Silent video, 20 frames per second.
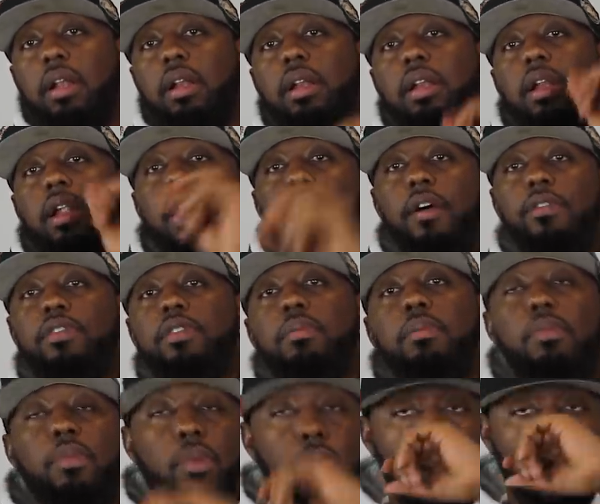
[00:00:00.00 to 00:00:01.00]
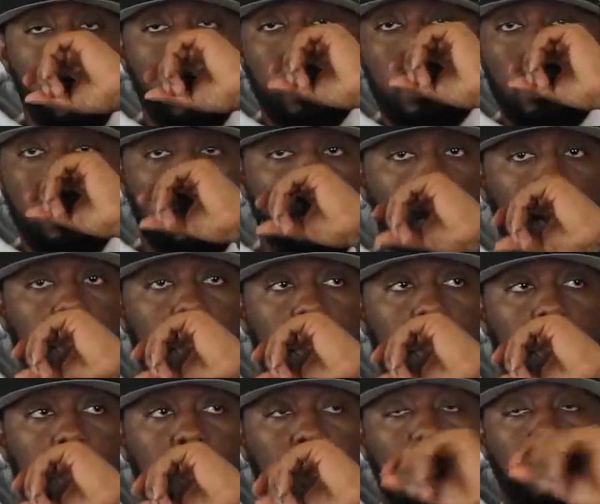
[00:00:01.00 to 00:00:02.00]
loved more
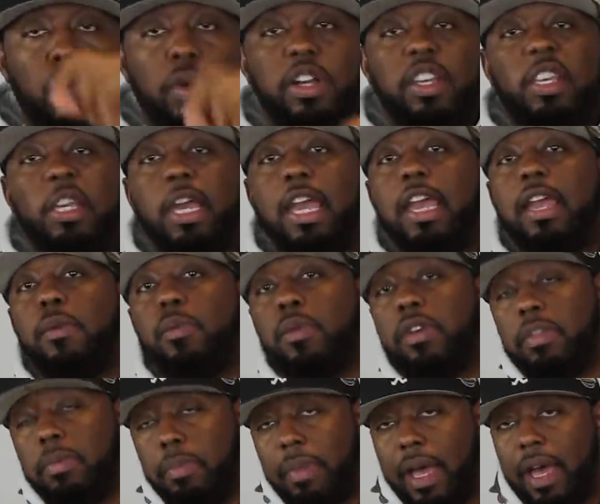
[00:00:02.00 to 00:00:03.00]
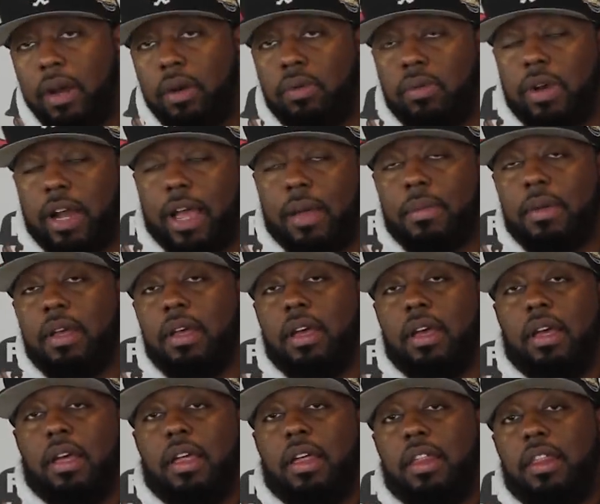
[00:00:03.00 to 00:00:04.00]
of what came with battle rap
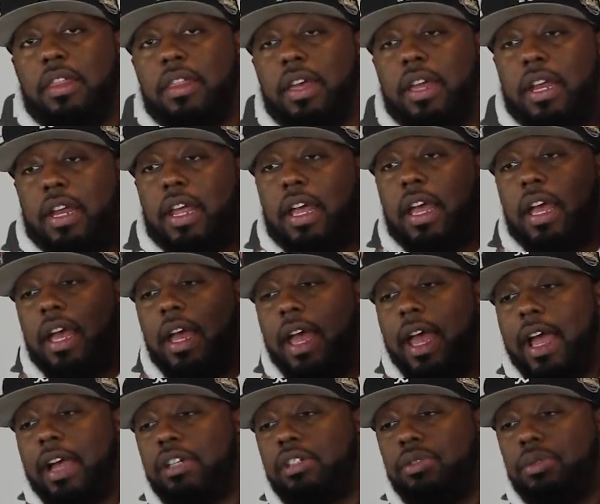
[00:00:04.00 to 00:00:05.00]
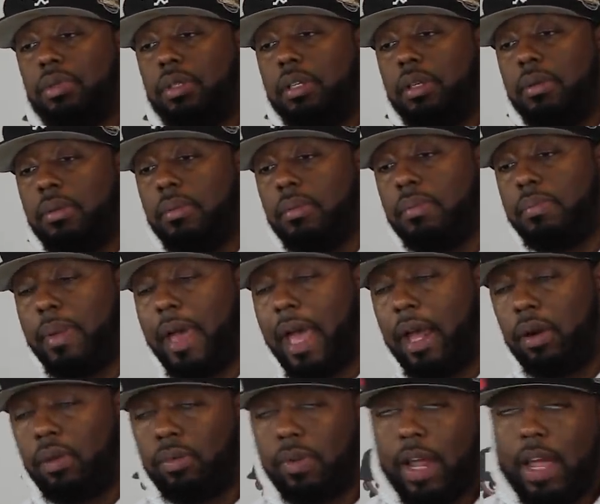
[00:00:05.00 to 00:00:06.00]
than actually
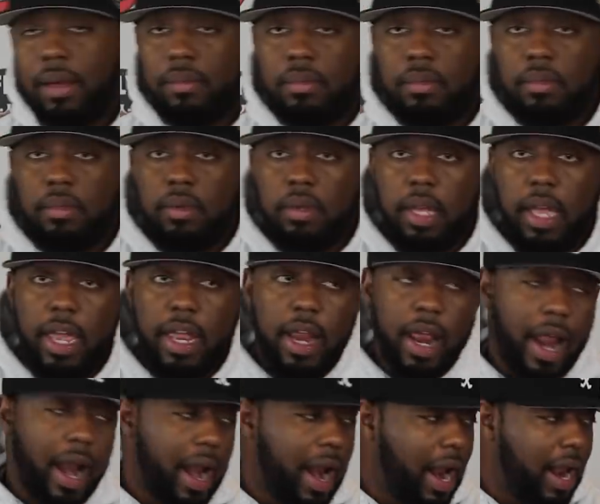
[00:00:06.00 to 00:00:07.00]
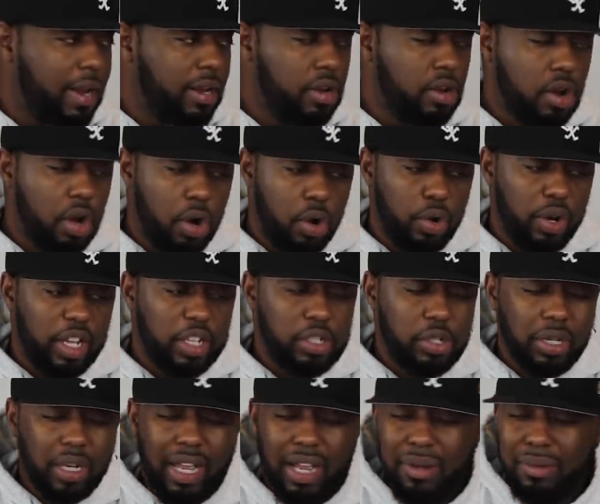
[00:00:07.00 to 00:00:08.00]
battle rap. And, and I know
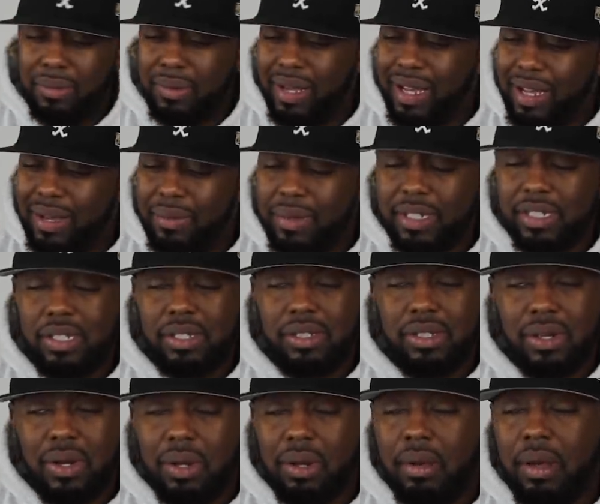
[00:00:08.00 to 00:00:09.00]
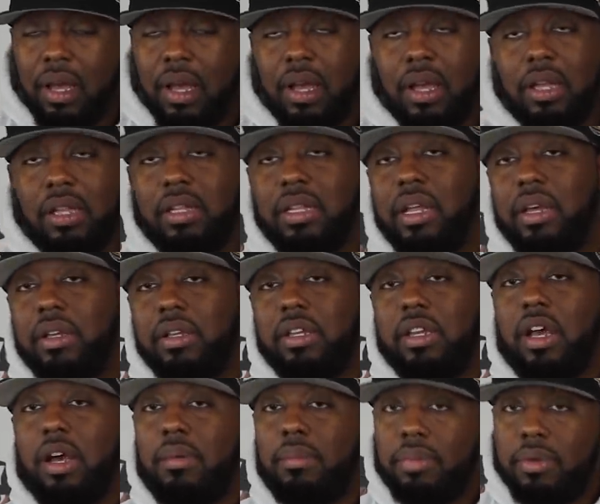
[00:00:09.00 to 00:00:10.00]
that you're like, what? What is he talking? The
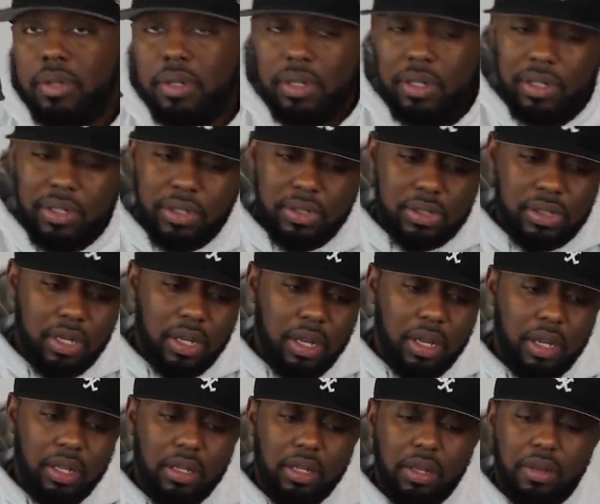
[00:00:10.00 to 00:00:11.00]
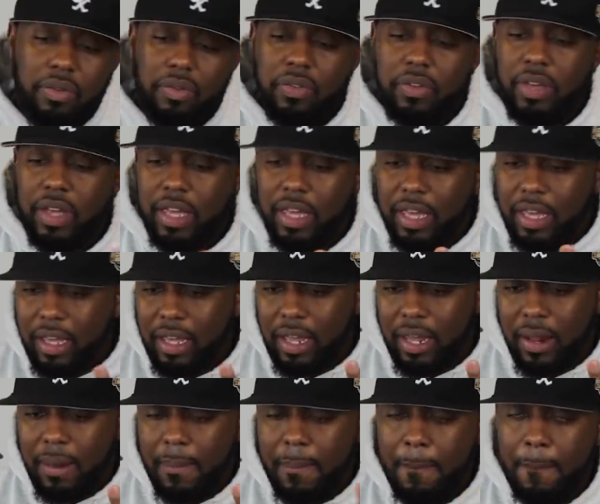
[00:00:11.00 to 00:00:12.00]
numbers, the
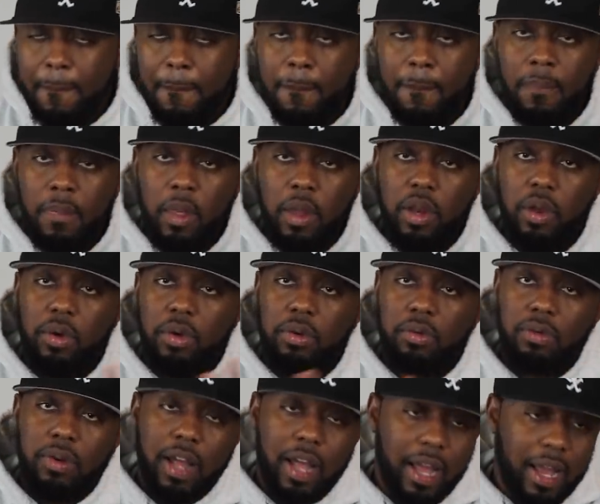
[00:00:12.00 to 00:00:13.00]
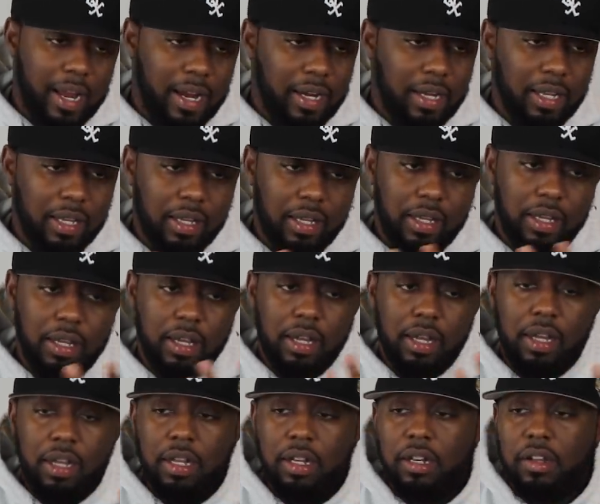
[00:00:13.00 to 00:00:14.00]
fame, the notoriety,
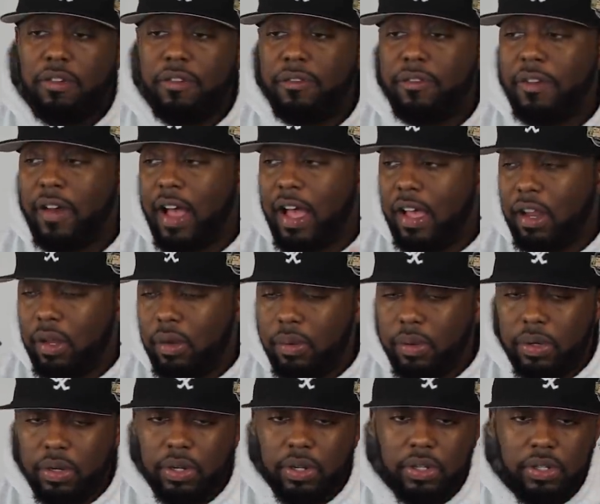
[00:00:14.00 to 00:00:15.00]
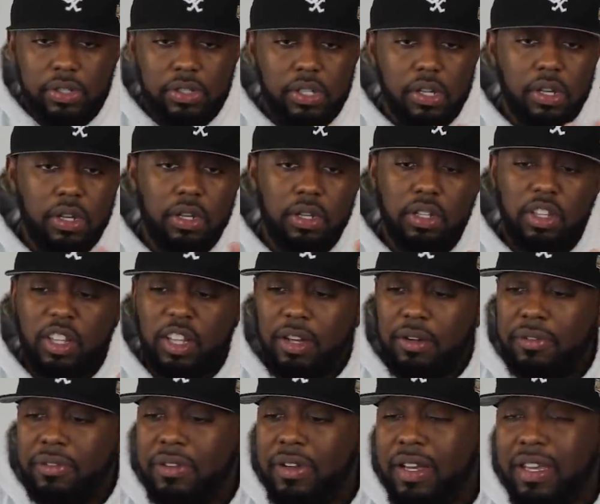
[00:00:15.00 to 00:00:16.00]
the followers,
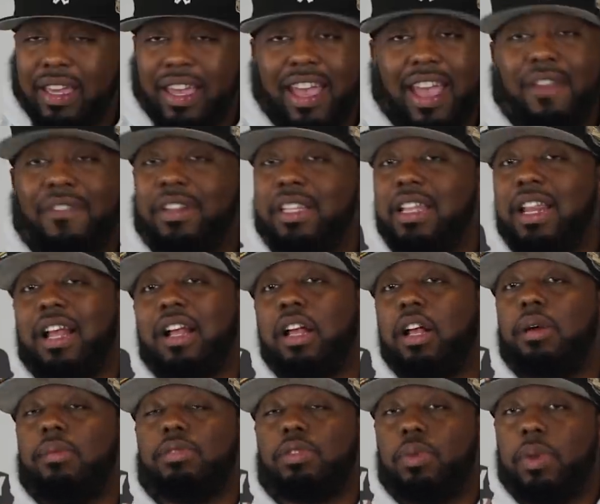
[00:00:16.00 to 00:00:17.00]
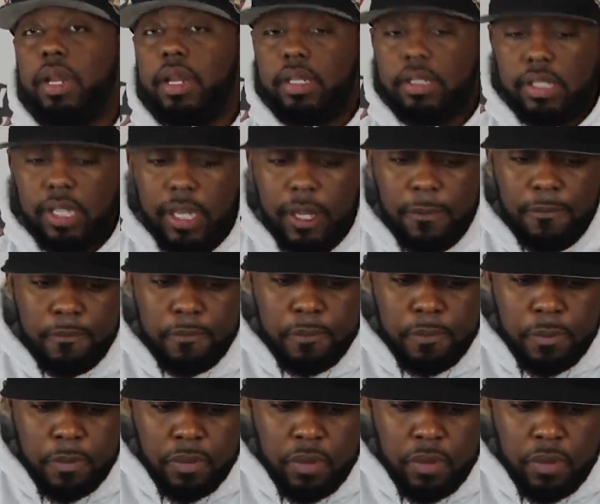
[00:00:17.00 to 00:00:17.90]
the fucking everything that comes with it. See,